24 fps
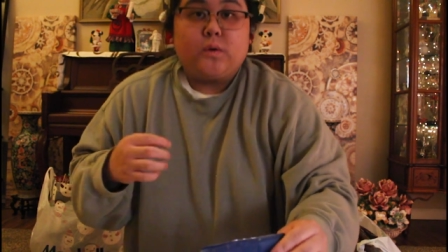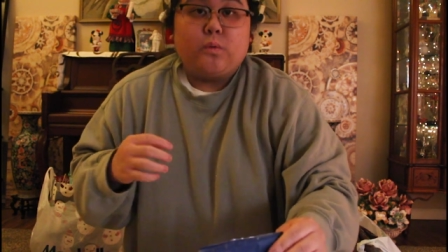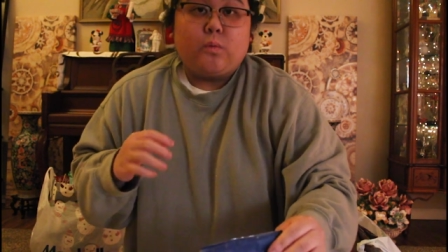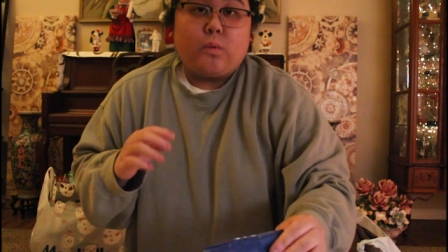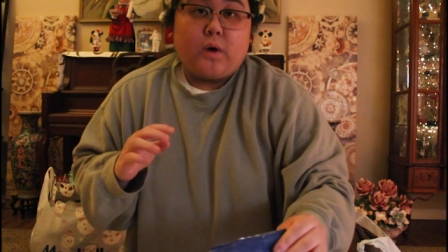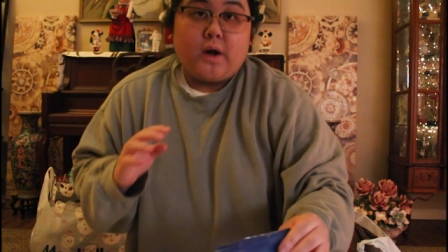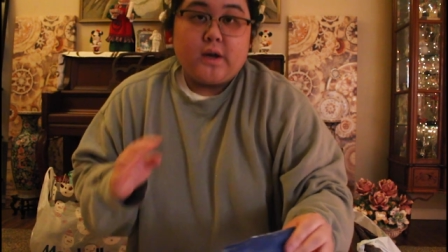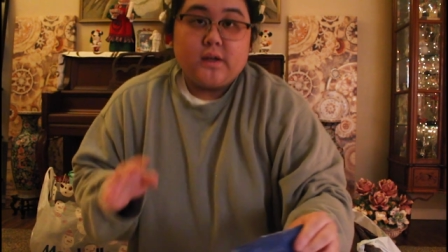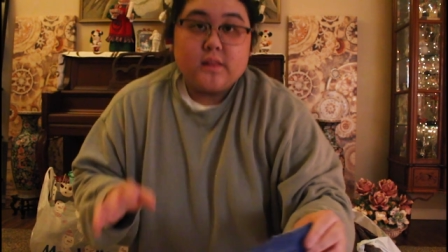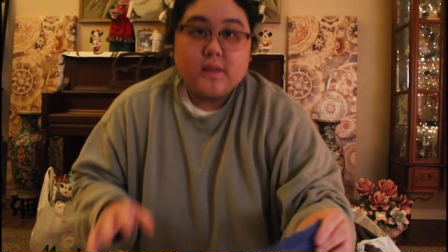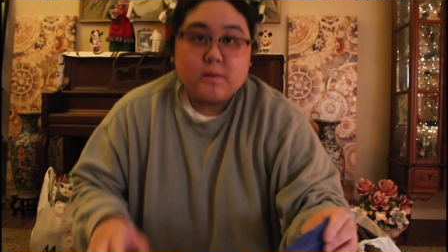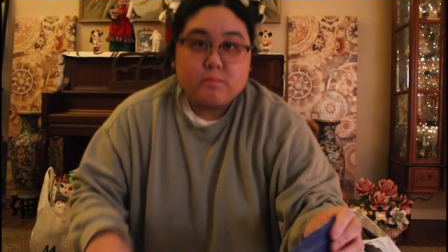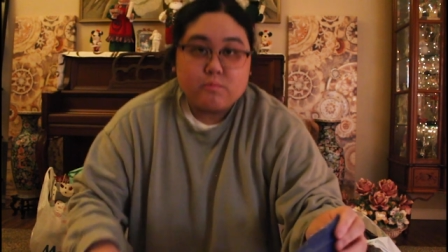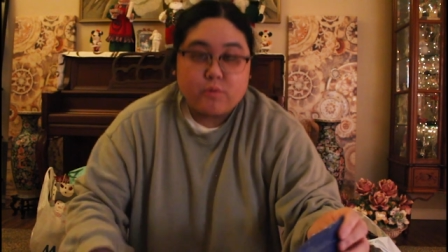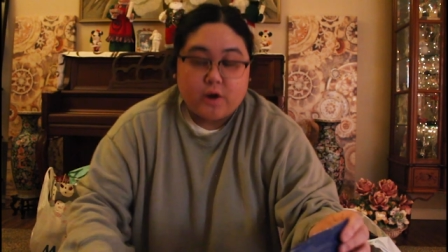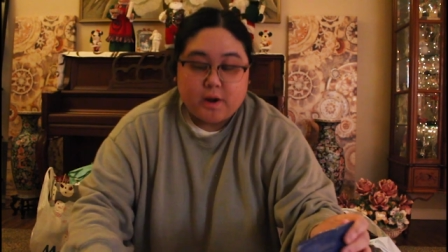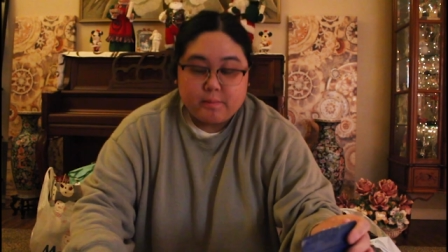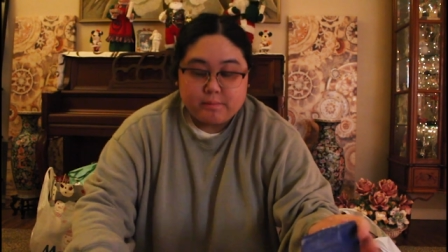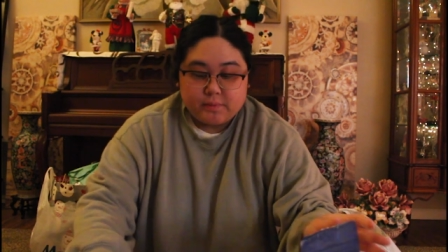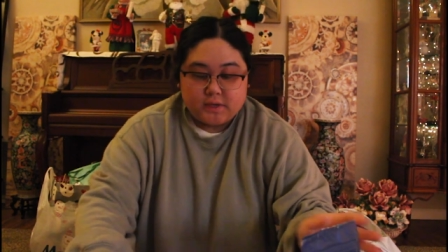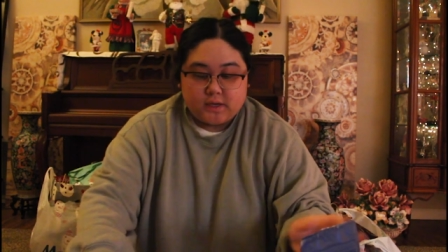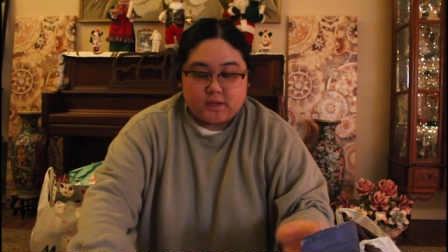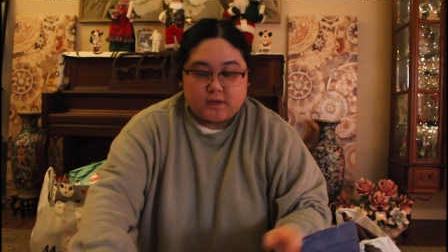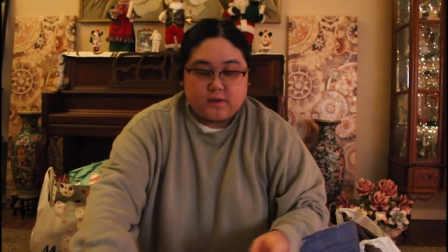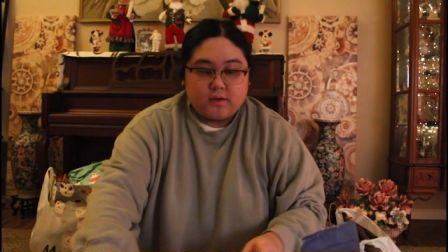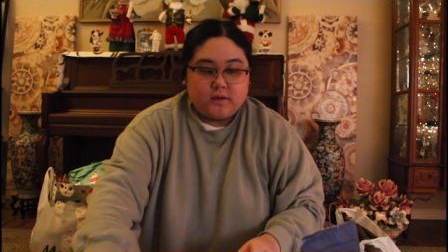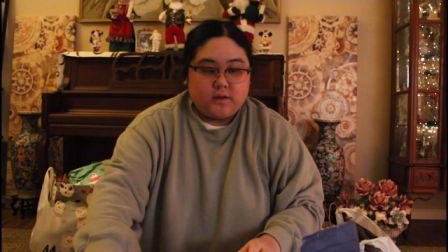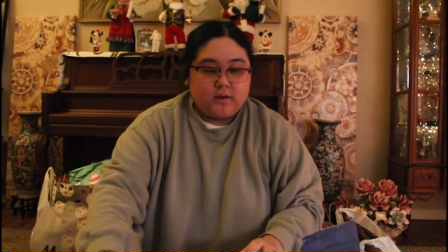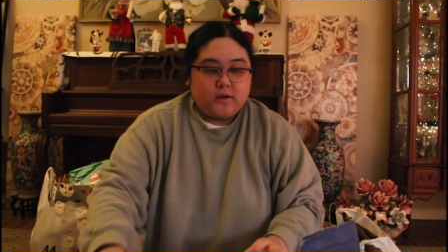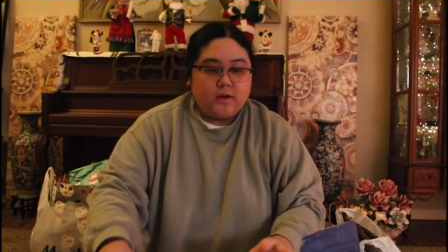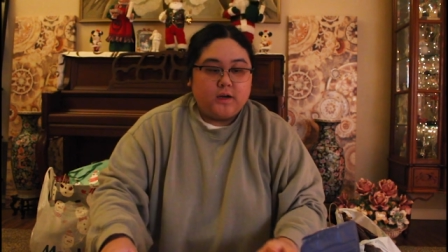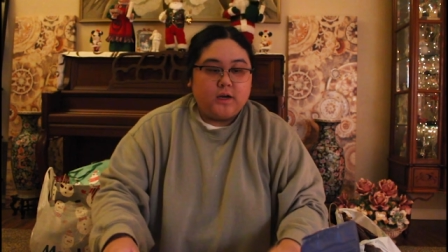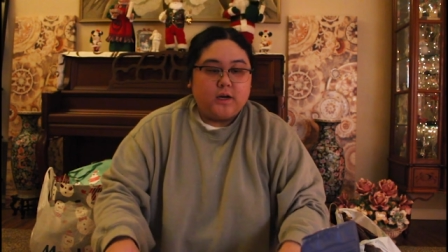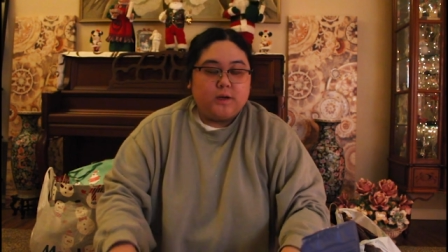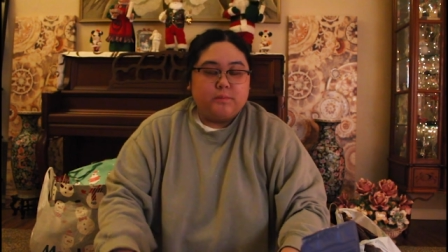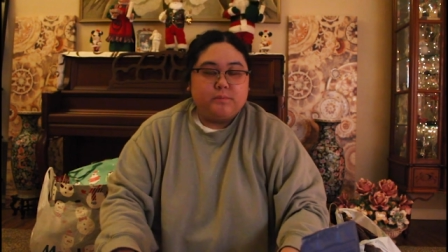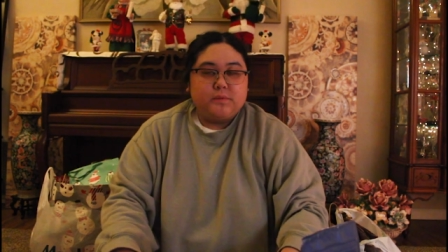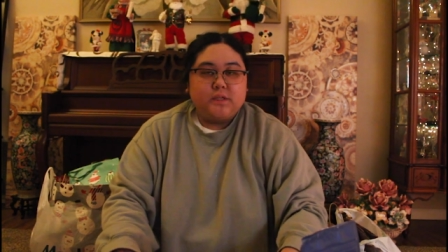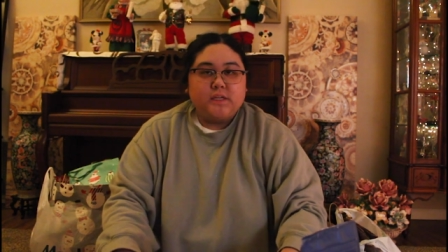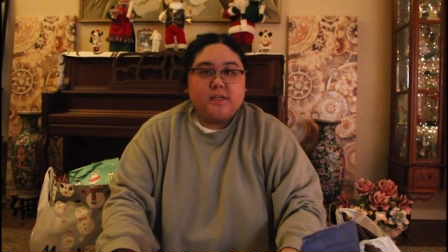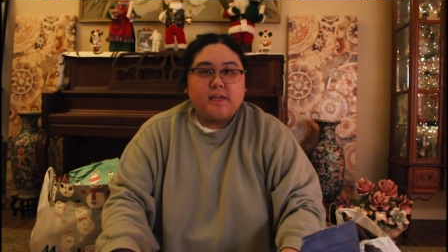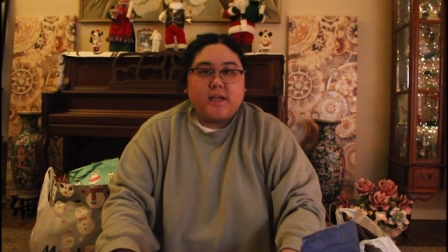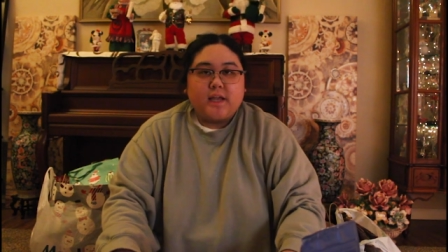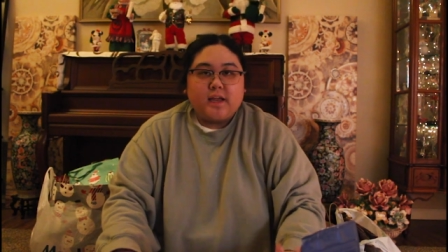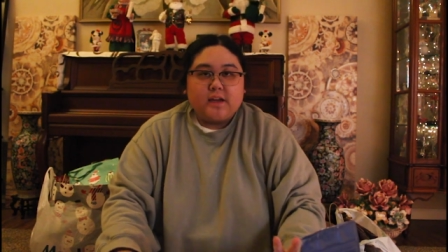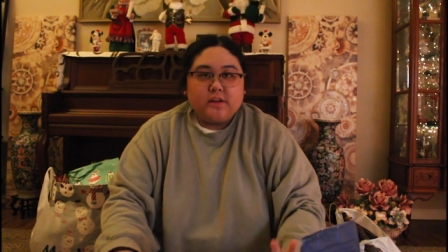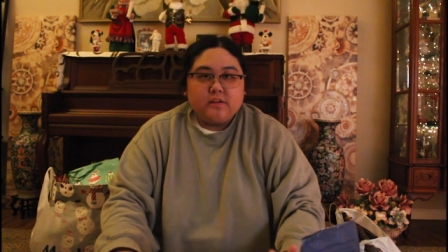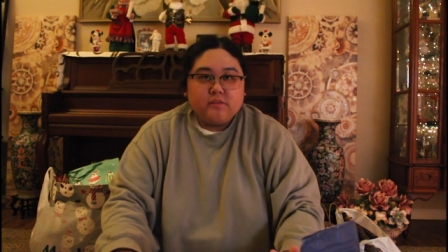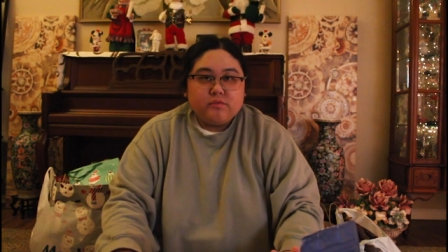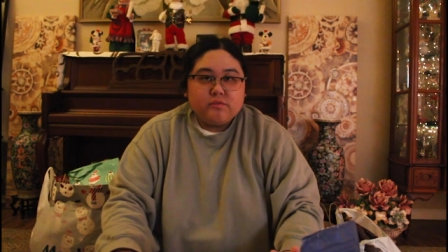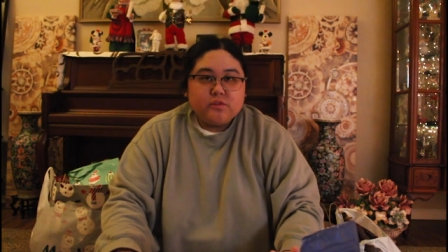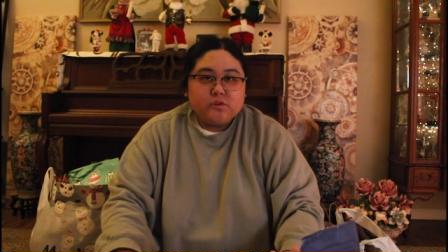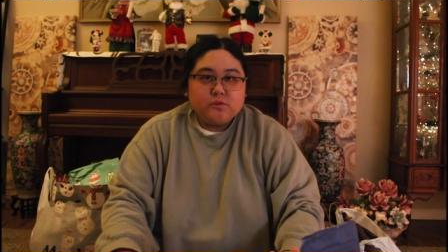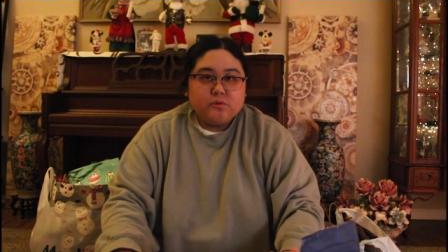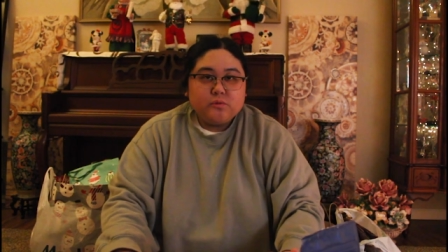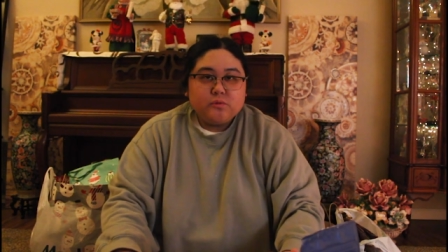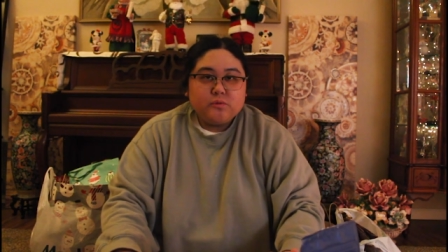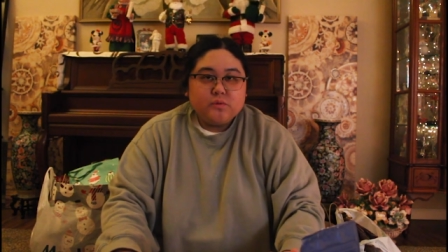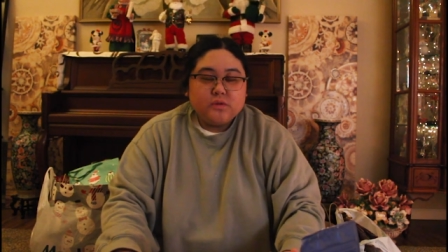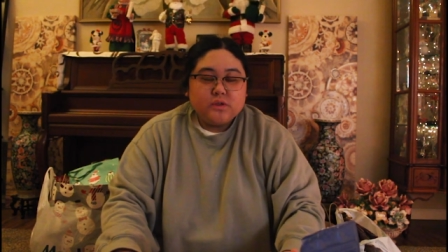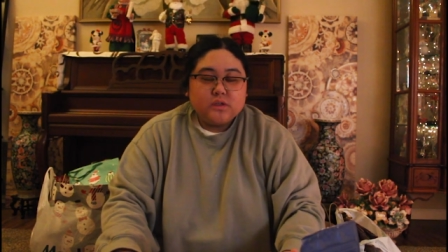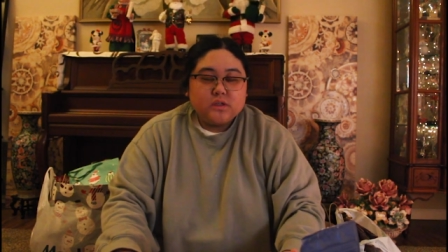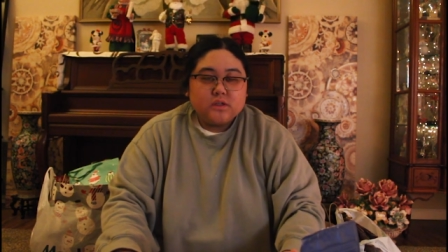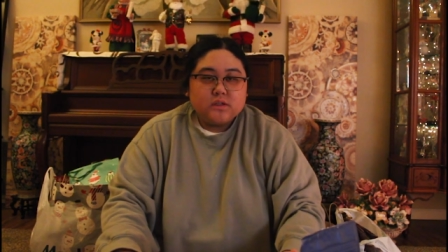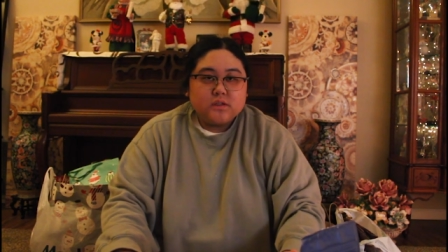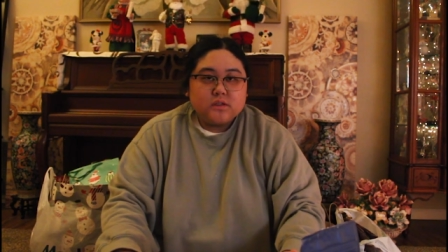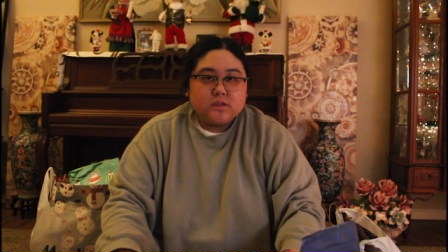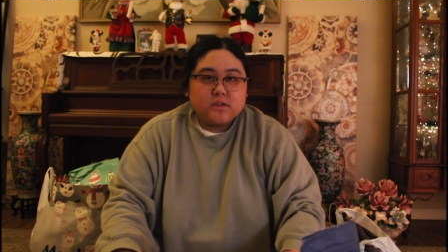While I'm wrapping, um, did any of you